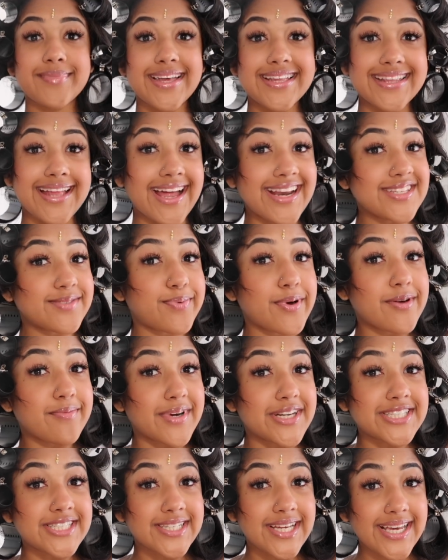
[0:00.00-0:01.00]
that is pretty
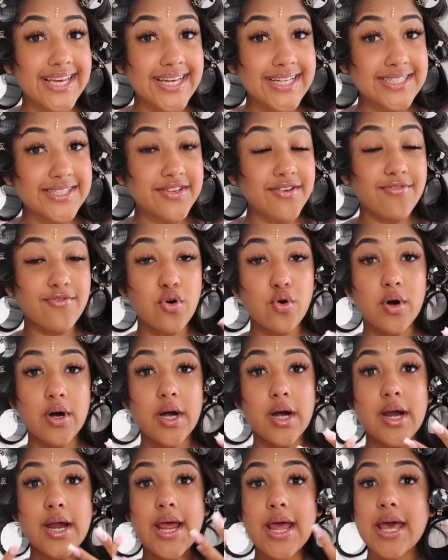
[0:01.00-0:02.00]
much it
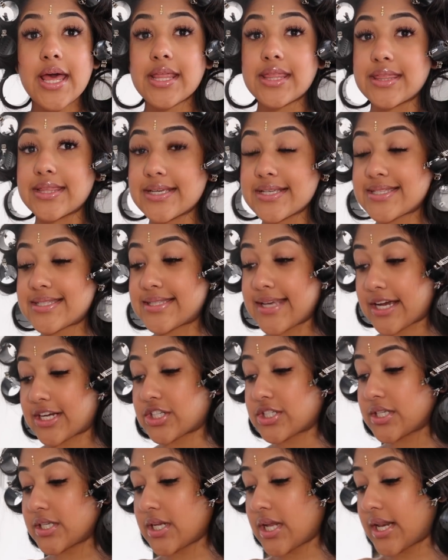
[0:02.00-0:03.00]
for this
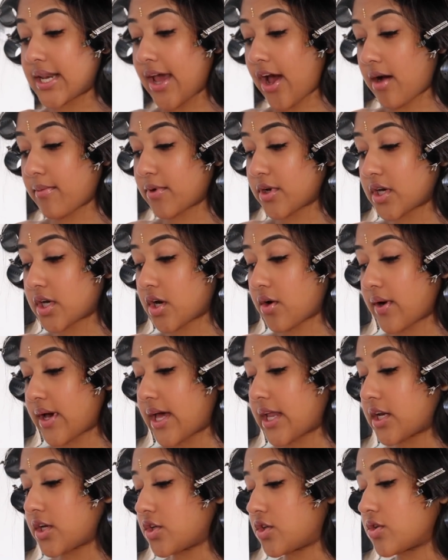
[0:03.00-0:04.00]
section now i'm gonna go
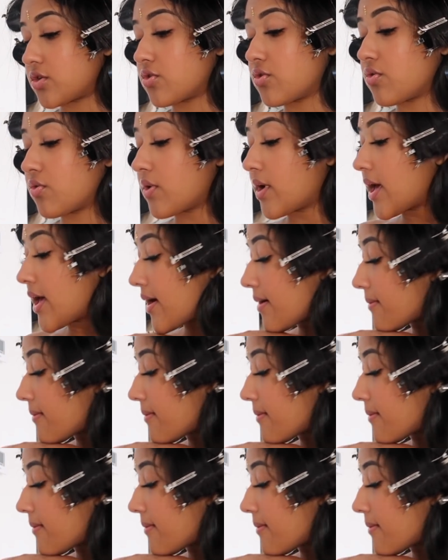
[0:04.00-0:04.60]
ahead and do